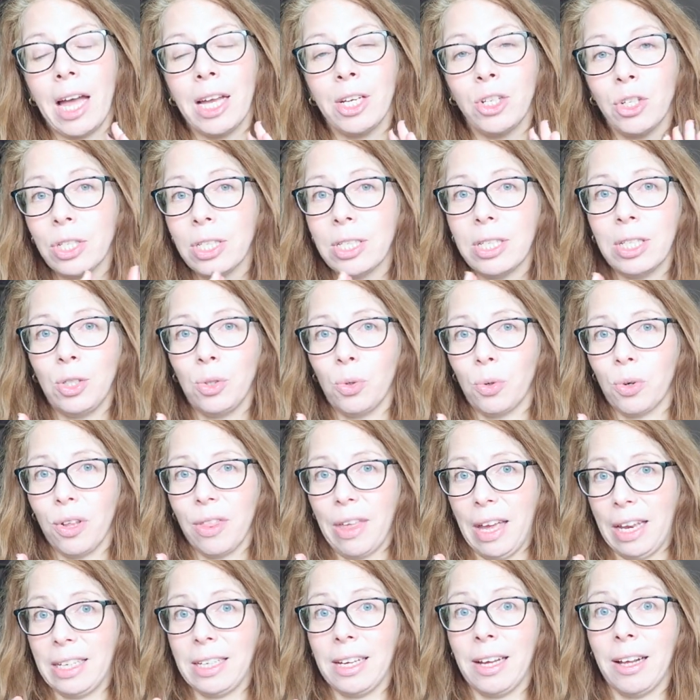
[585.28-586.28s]
I just
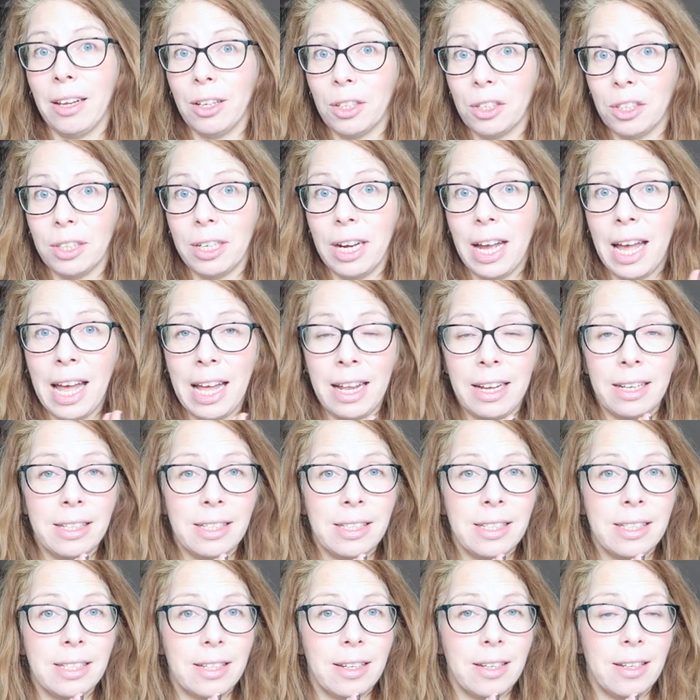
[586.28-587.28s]
adore that color,
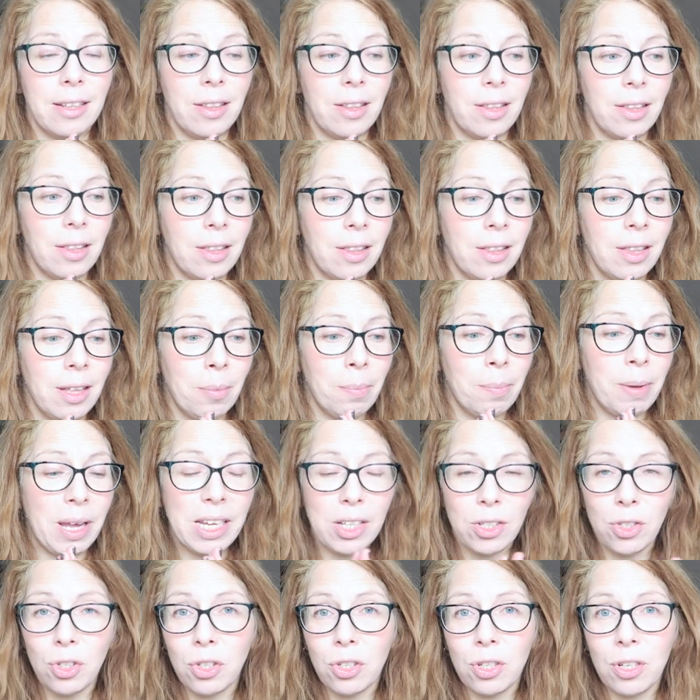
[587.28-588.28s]
and the
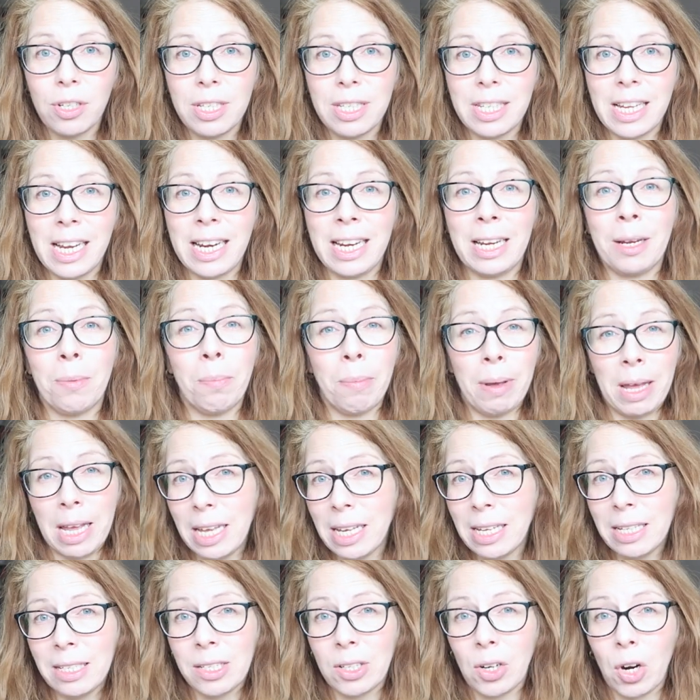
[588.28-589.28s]
mixtures that it
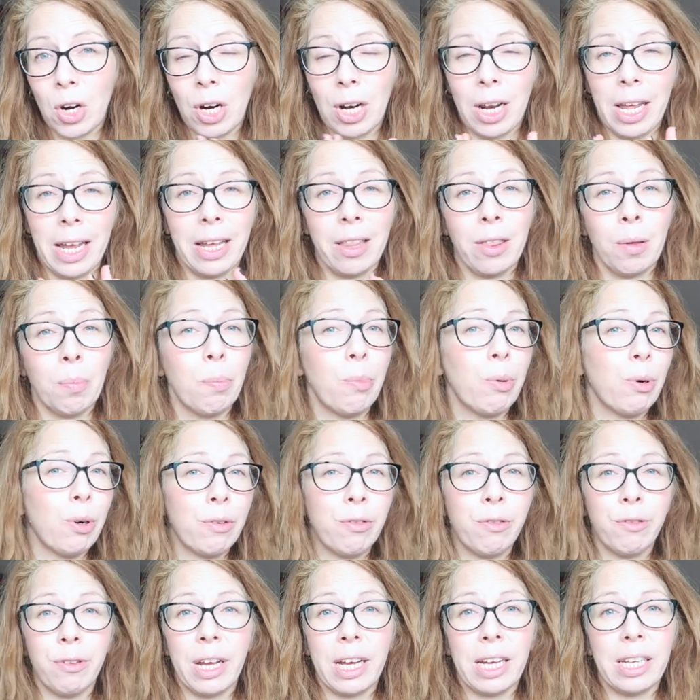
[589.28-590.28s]
makes are like the
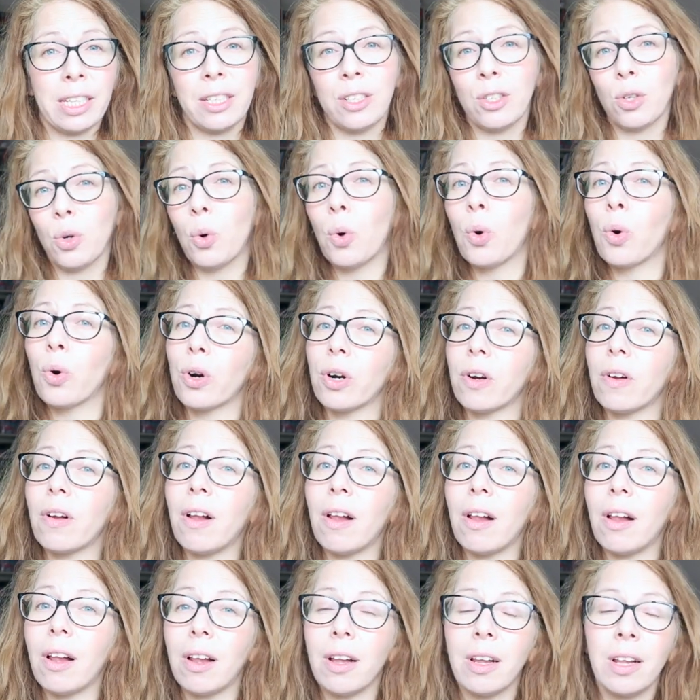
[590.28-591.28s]
perfect
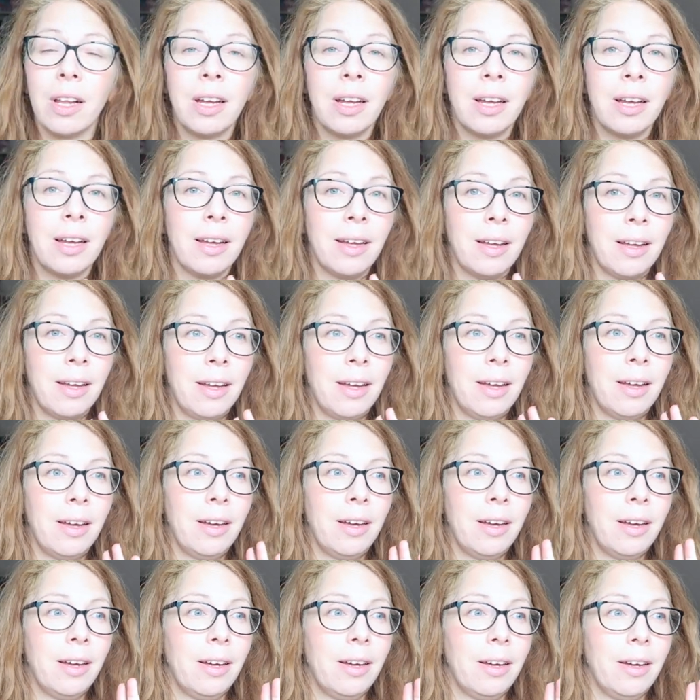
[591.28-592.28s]
coral
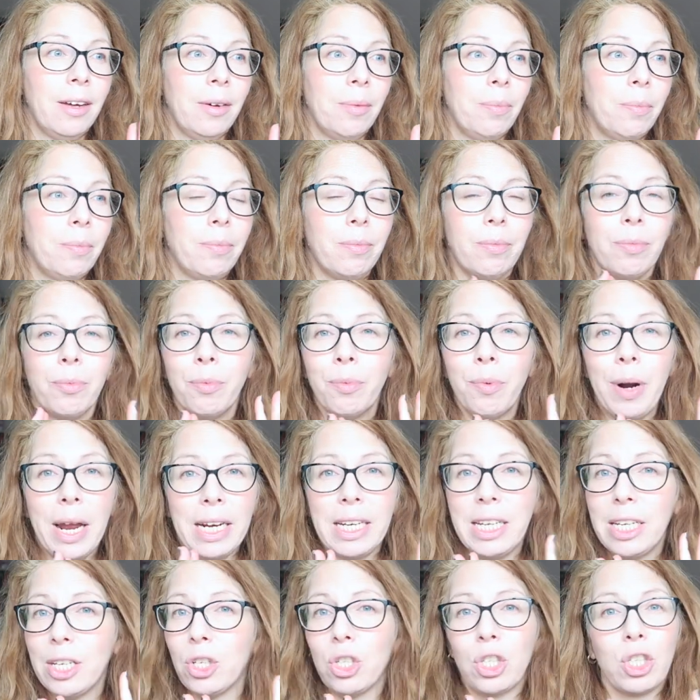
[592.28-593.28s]

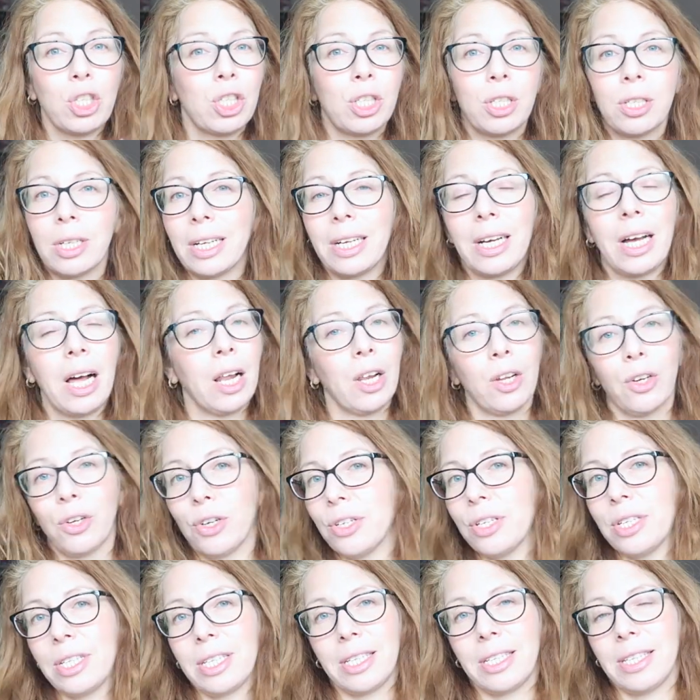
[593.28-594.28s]
reddish
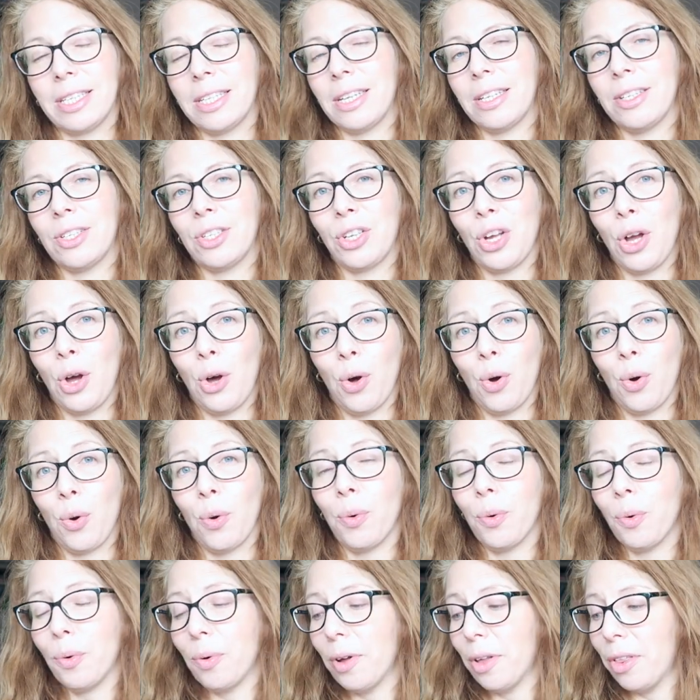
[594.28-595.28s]
colors.
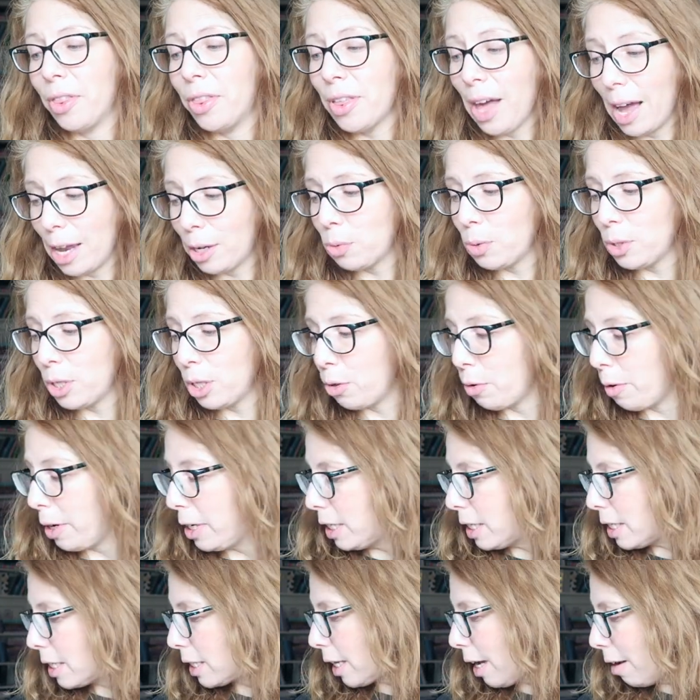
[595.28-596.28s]
So that was a
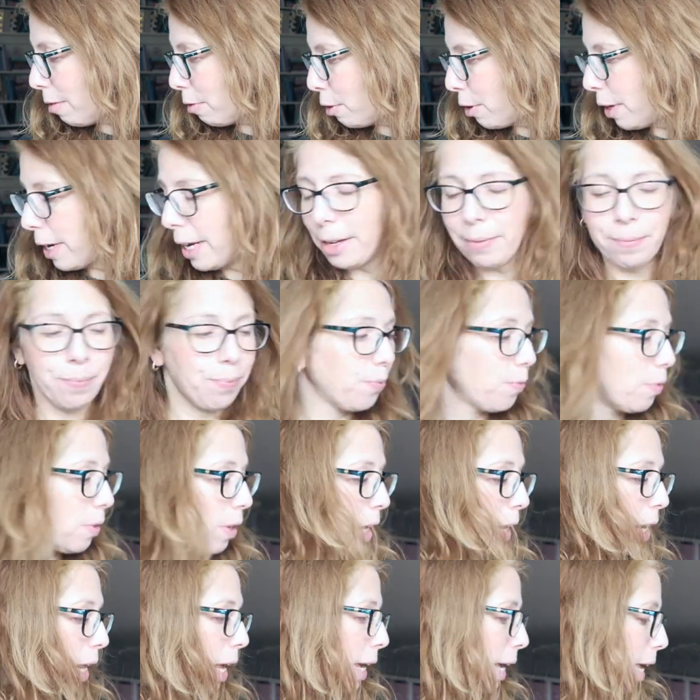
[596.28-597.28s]
great discovery,
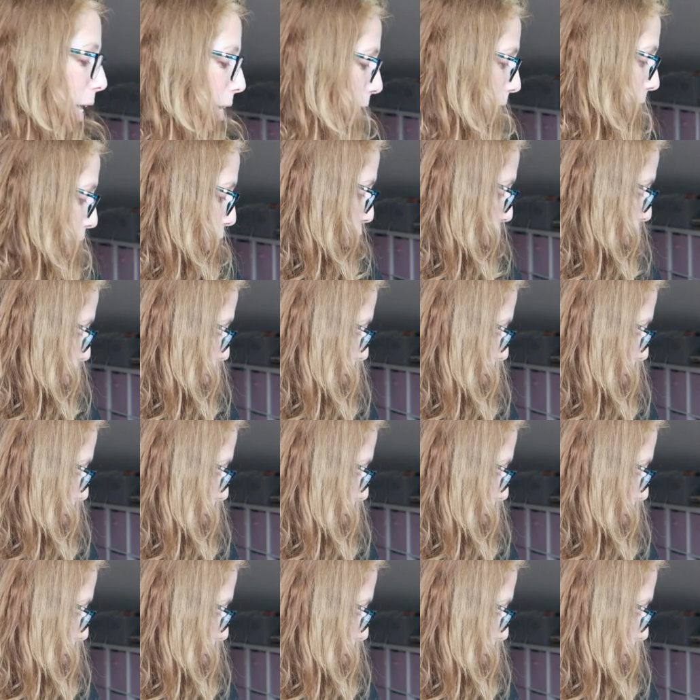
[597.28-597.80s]
and I guess I